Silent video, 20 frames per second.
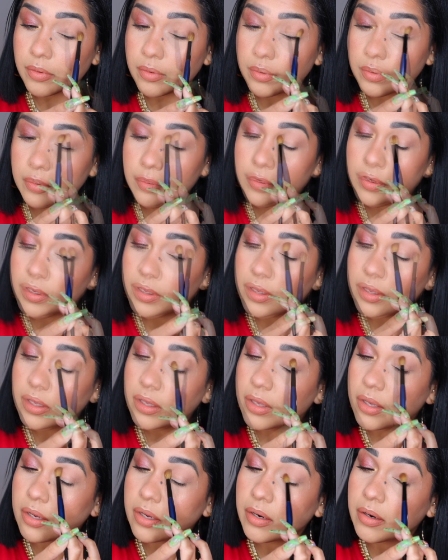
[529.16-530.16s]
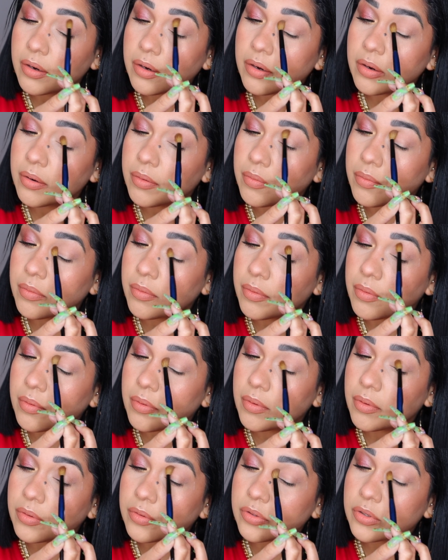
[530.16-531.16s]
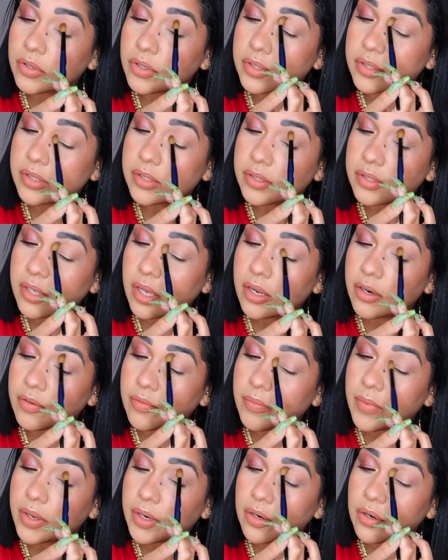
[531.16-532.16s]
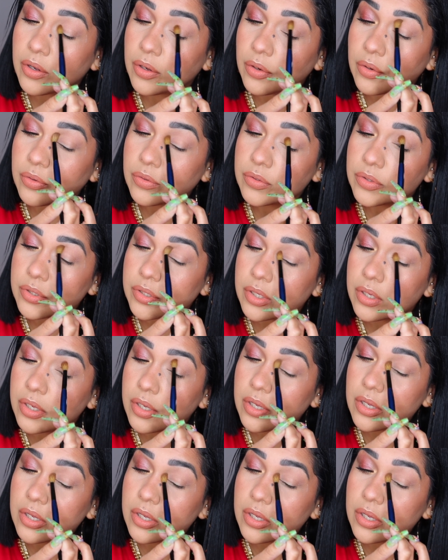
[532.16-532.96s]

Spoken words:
Shade right here turns the side of my nose